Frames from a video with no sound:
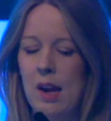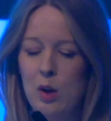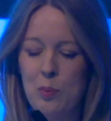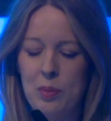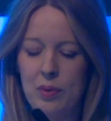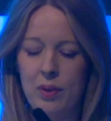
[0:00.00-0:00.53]
app,
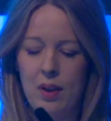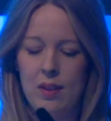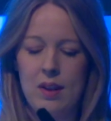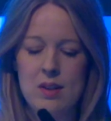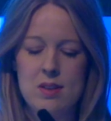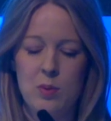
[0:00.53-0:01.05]

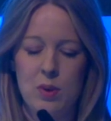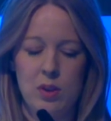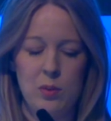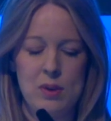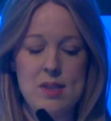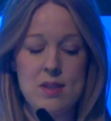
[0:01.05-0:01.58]
that's the one
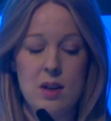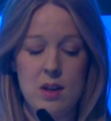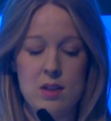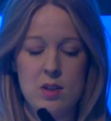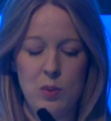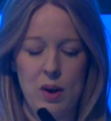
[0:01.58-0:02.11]
that we
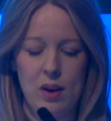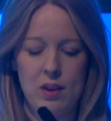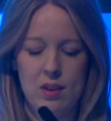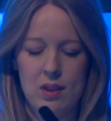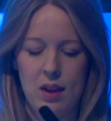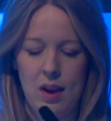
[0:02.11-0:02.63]
started with,
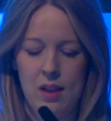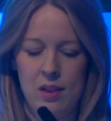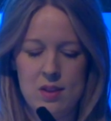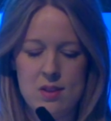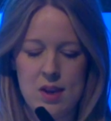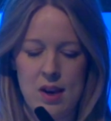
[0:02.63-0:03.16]
and
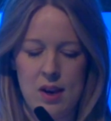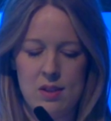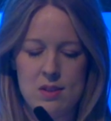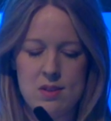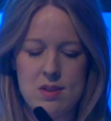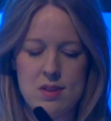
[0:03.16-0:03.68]
this
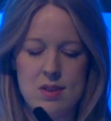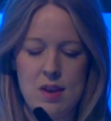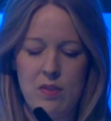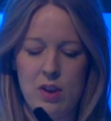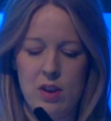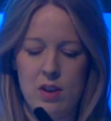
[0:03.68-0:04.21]
has
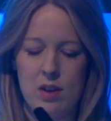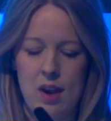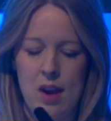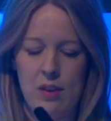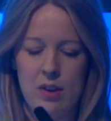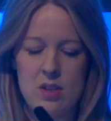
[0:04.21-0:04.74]
7
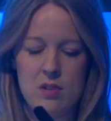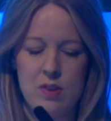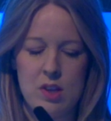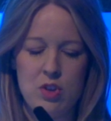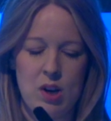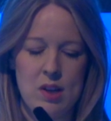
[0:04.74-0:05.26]
areas of
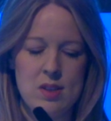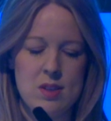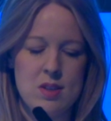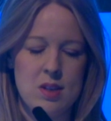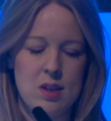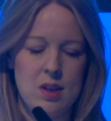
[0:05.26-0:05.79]

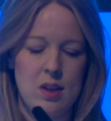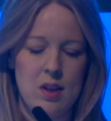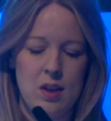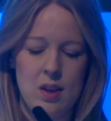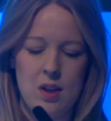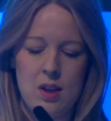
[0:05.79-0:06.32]
interest.
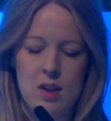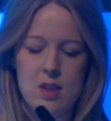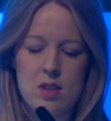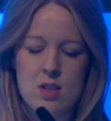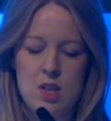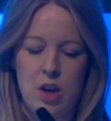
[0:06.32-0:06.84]

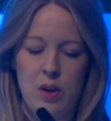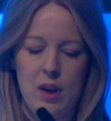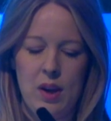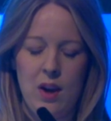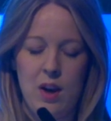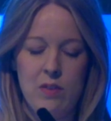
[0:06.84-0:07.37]
So
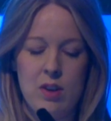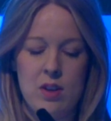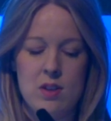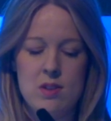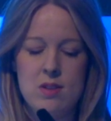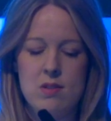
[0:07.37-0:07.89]
it
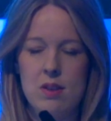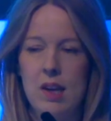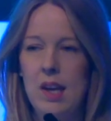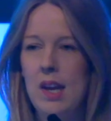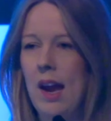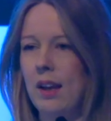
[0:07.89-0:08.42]
covers
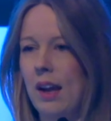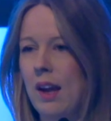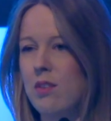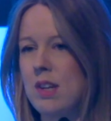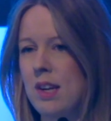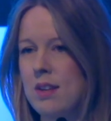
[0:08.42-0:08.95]
key
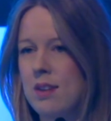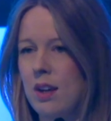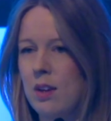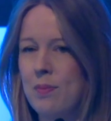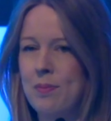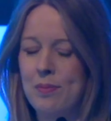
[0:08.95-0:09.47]
headcount data,